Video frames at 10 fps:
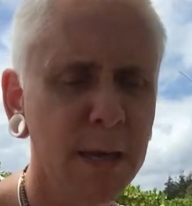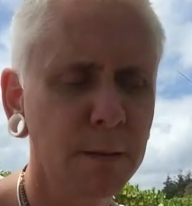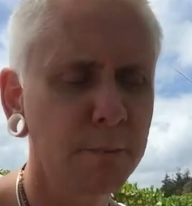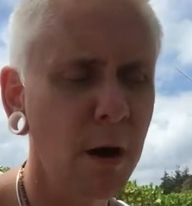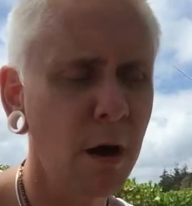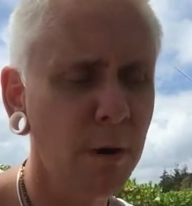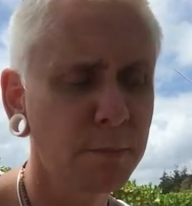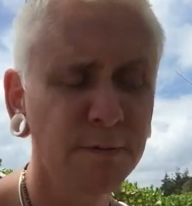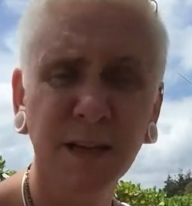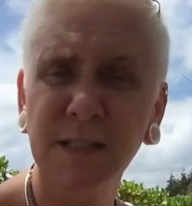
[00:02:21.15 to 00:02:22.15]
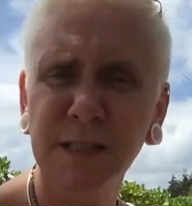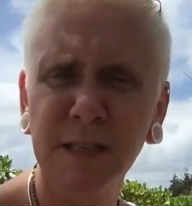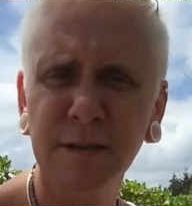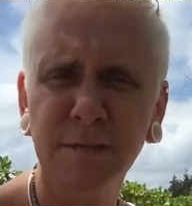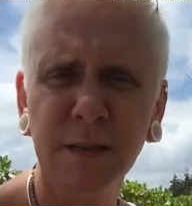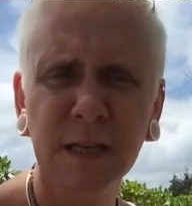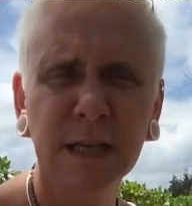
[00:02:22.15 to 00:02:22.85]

In part, preventative